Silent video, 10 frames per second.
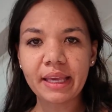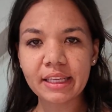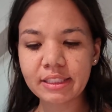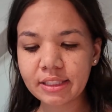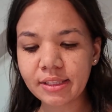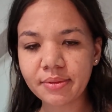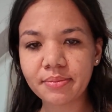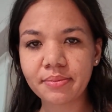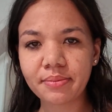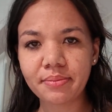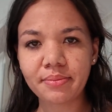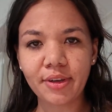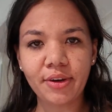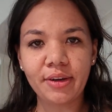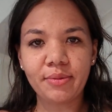making some,
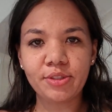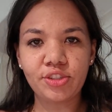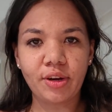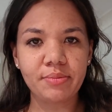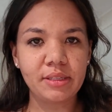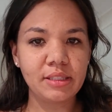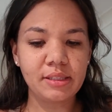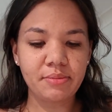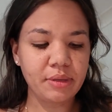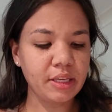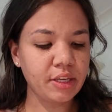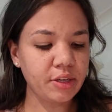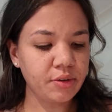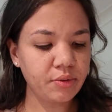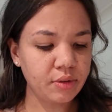I almost dropped it, some pico,
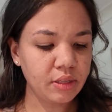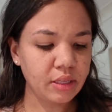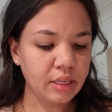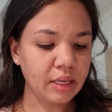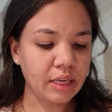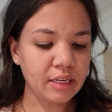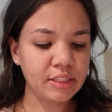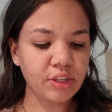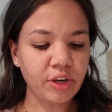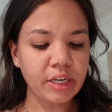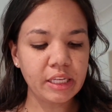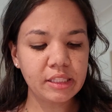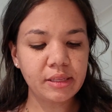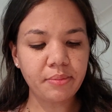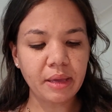and it's already
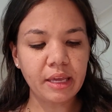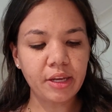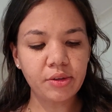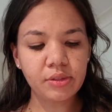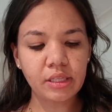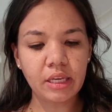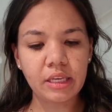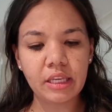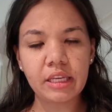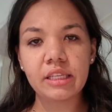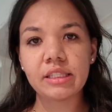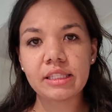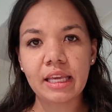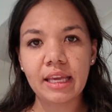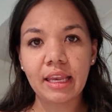tomatoes,
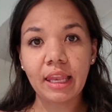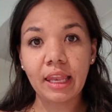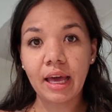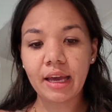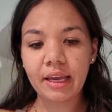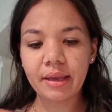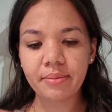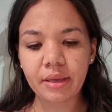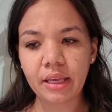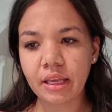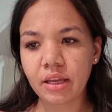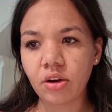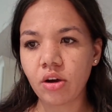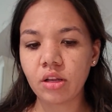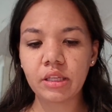onions, and lime, and
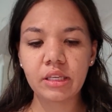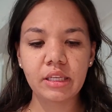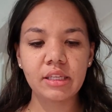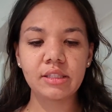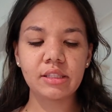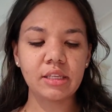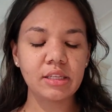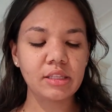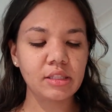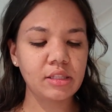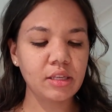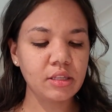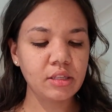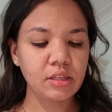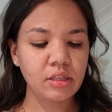all it needs is
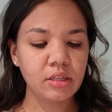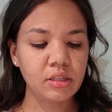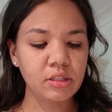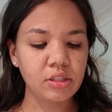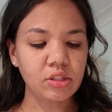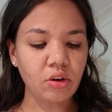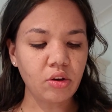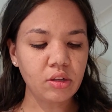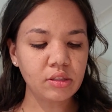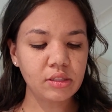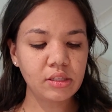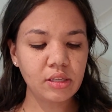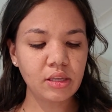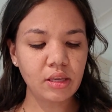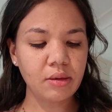salt
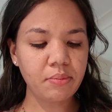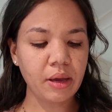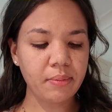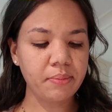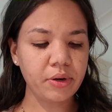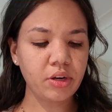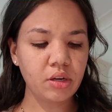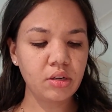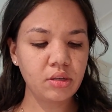and pepper.